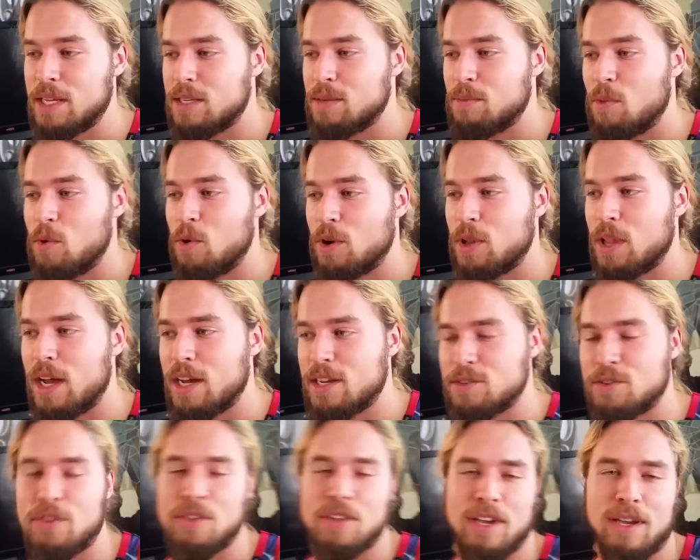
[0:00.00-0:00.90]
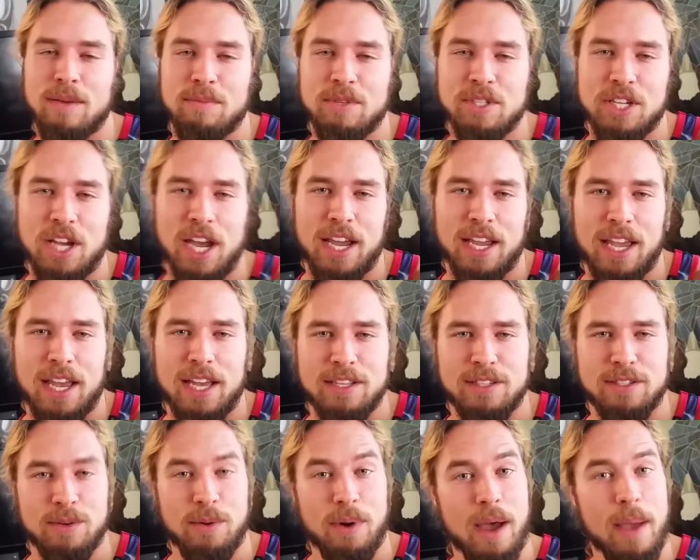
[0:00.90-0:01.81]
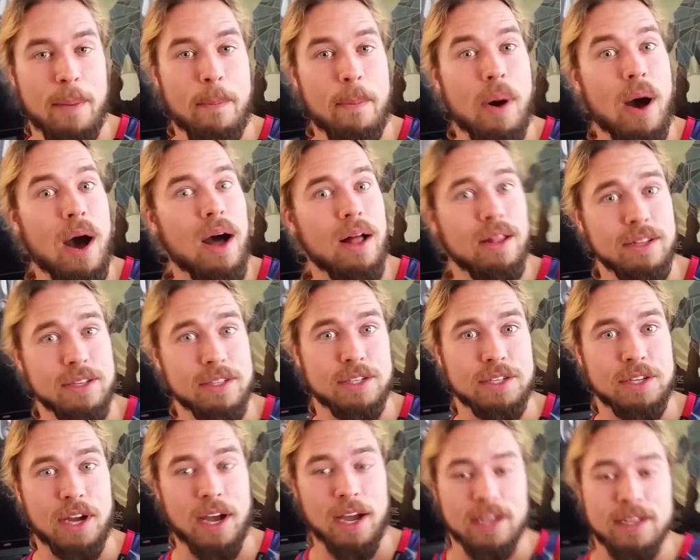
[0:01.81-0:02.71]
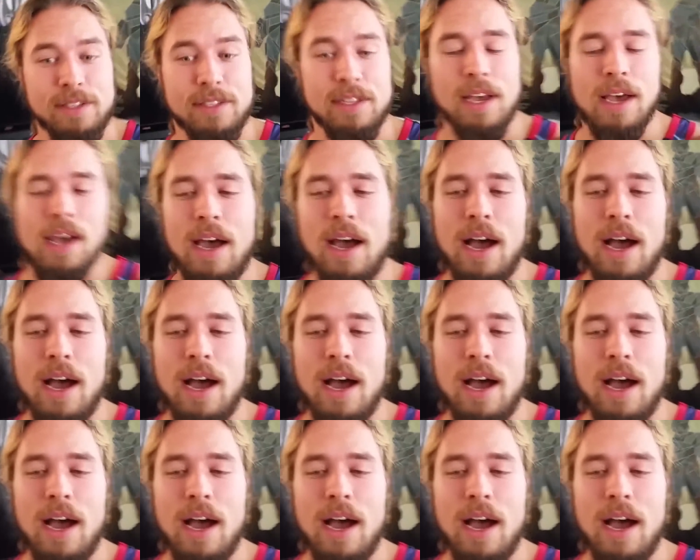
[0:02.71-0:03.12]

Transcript: demoralized or think I'm a jackass. So I apologize.